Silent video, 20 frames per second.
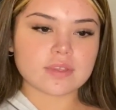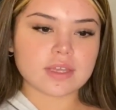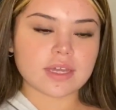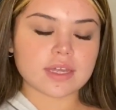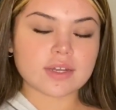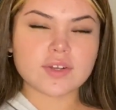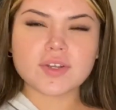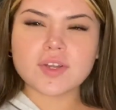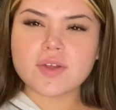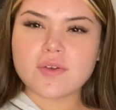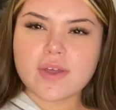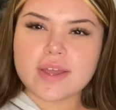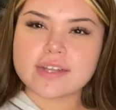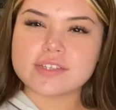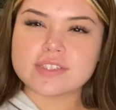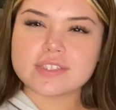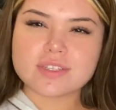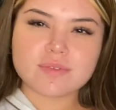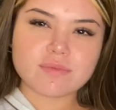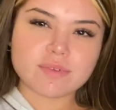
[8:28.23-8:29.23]
I don't know, I
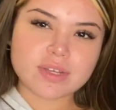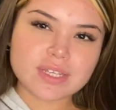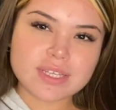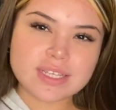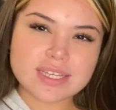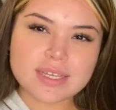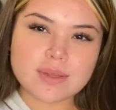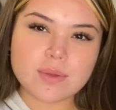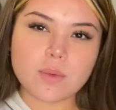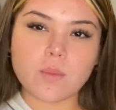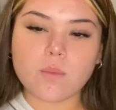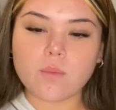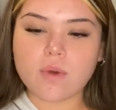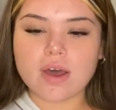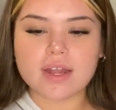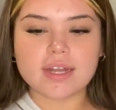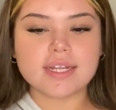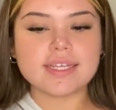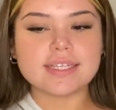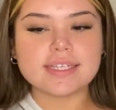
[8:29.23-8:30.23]
just really
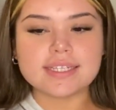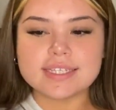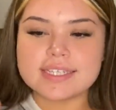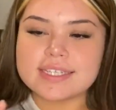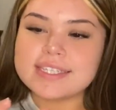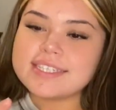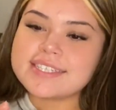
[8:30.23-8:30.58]
wanted